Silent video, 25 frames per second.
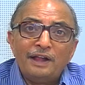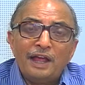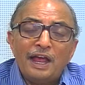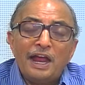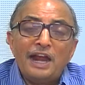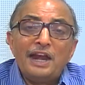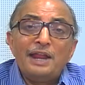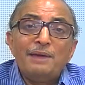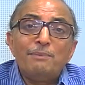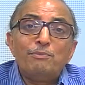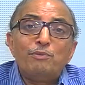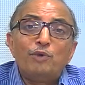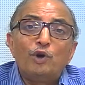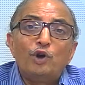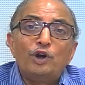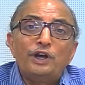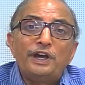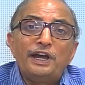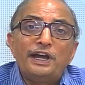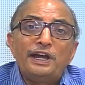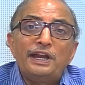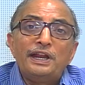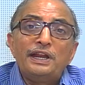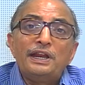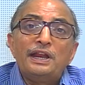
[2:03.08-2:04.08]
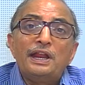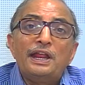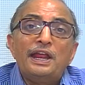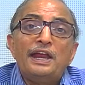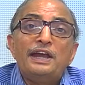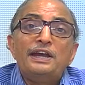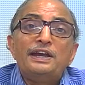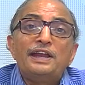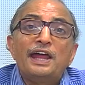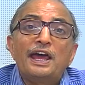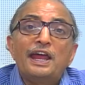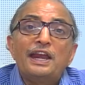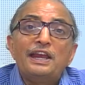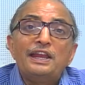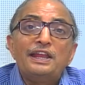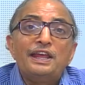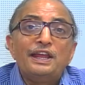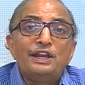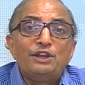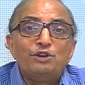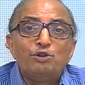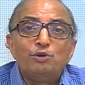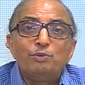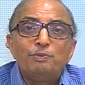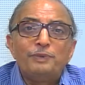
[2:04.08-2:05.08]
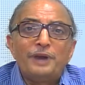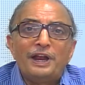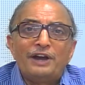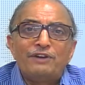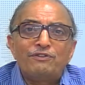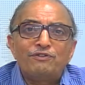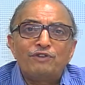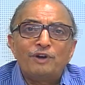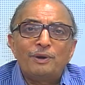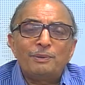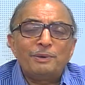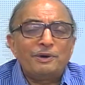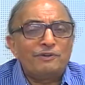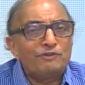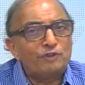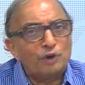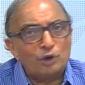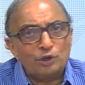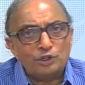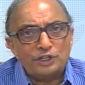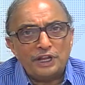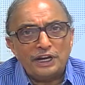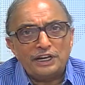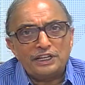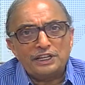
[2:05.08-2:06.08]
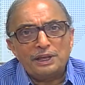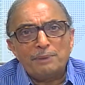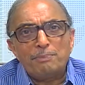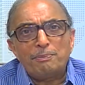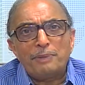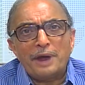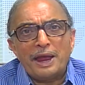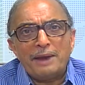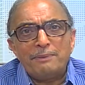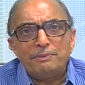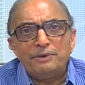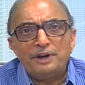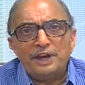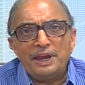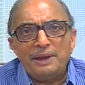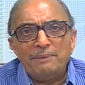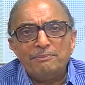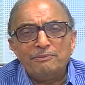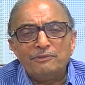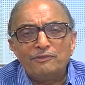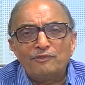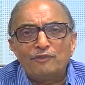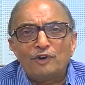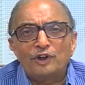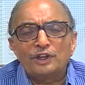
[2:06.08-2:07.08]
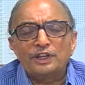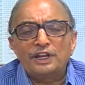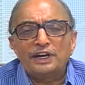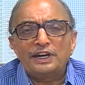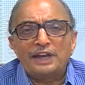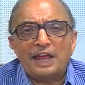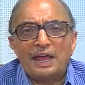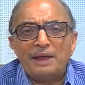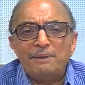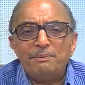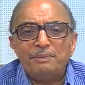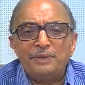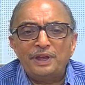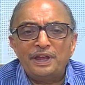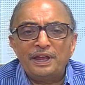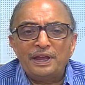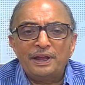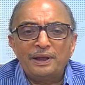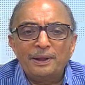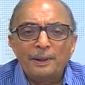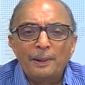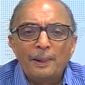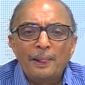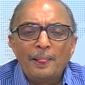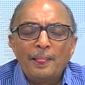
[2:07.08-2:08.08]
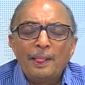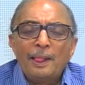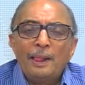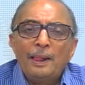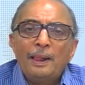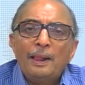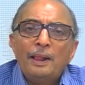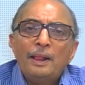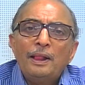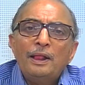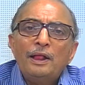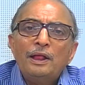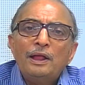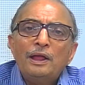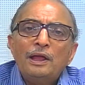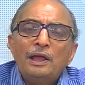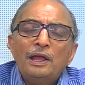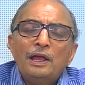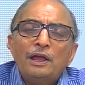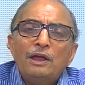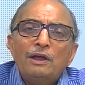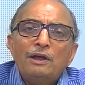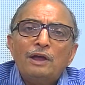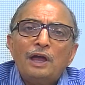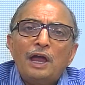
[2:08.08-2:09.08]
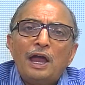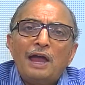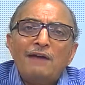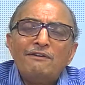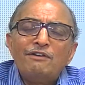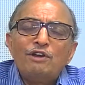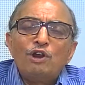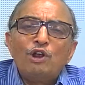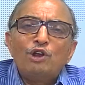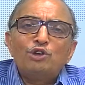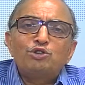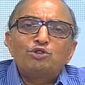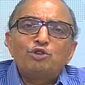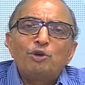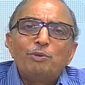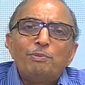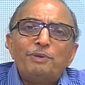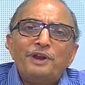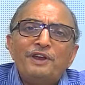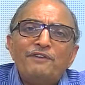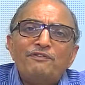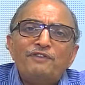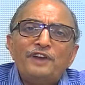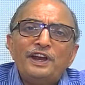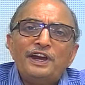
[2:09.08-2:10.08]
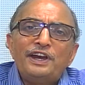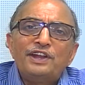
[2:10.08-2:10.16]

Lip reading: and import it in entirely a new platform. Of course, that is a pipe dream for the time being. I will also briefly